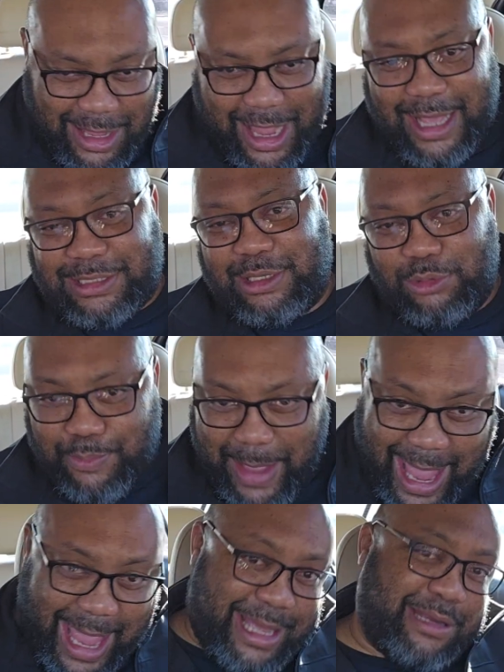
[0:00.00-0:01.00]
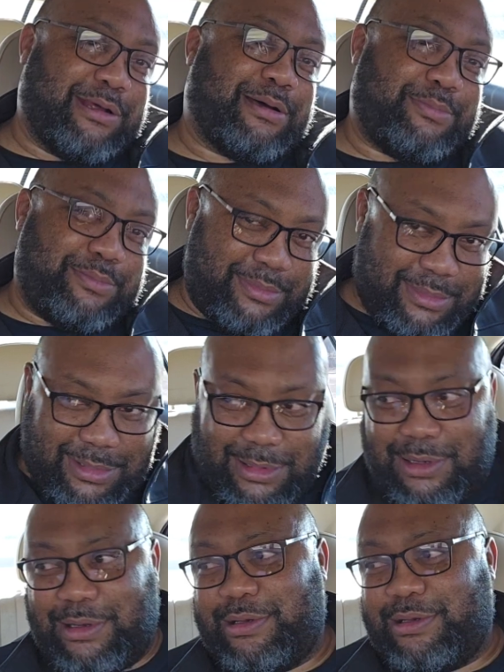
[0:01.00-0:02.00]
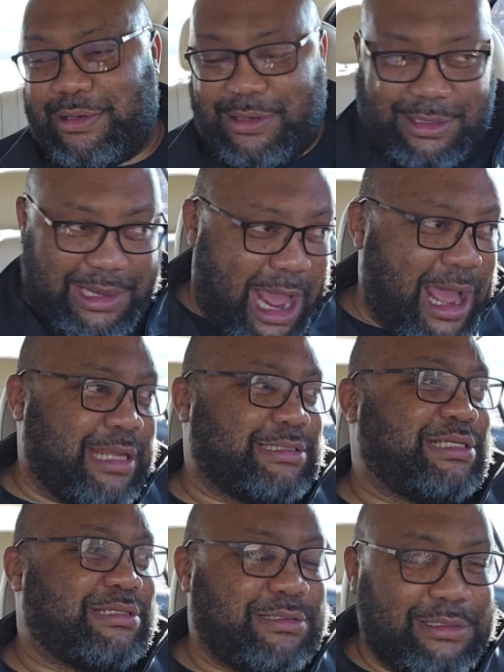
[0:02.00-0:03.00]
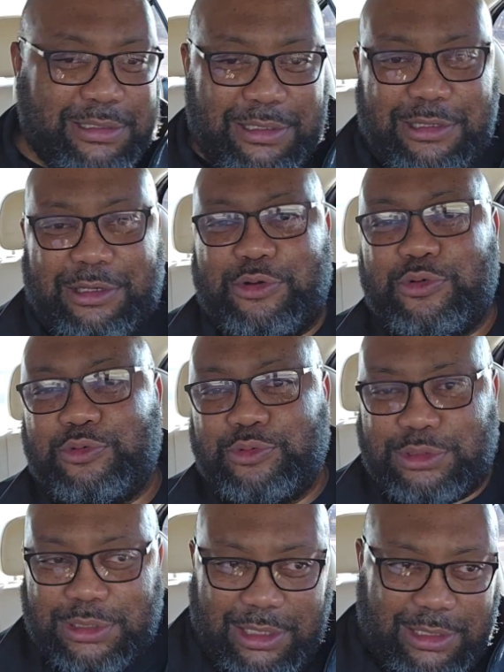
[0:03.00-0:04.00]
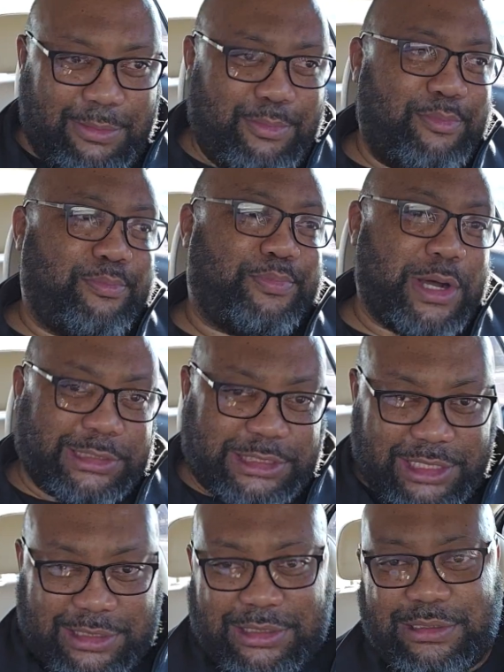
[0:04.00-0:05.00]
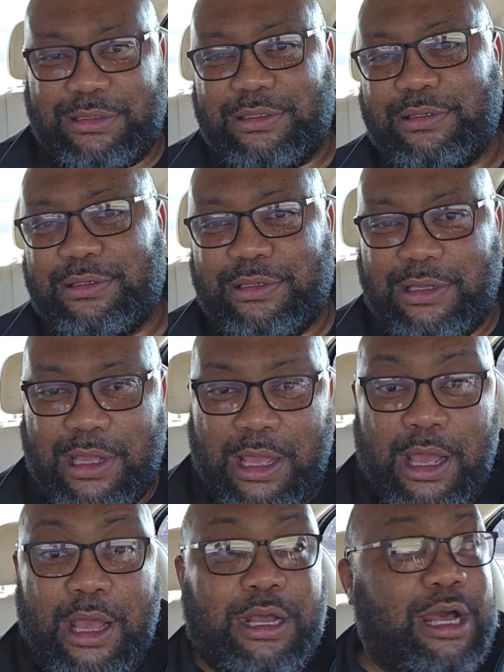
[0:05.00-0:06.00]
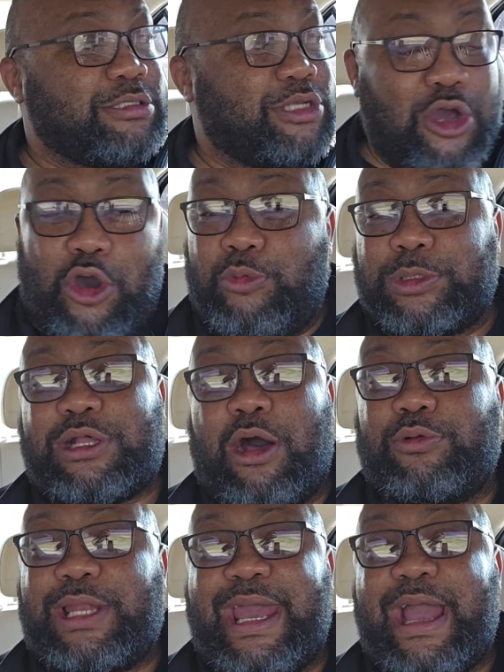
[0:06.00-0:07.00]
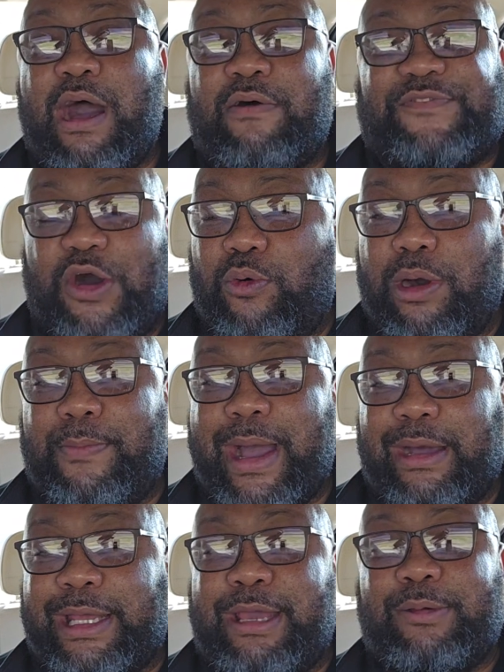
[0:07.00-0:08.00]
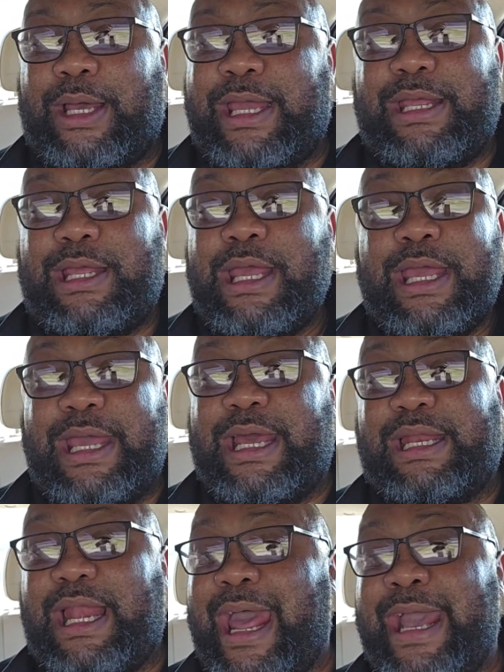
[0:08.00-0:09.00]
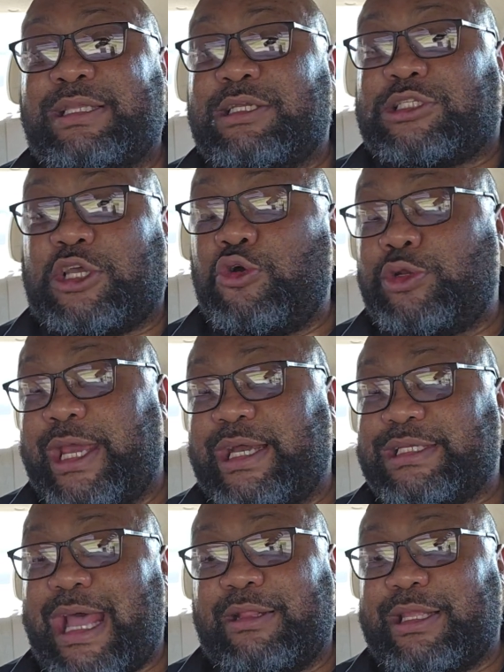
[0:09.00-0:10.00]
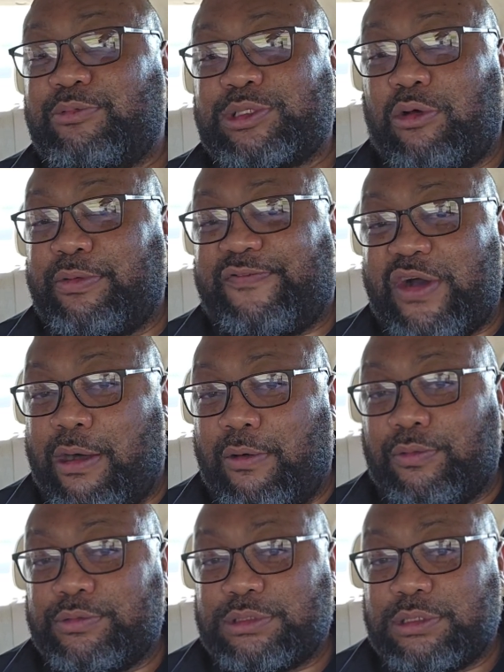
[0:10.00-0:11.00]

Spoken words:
as he was bagging up, dodging Goo's punches. Because Goo was going to lay all 4 of them out. He laid the 2 niggas out that was on the phones.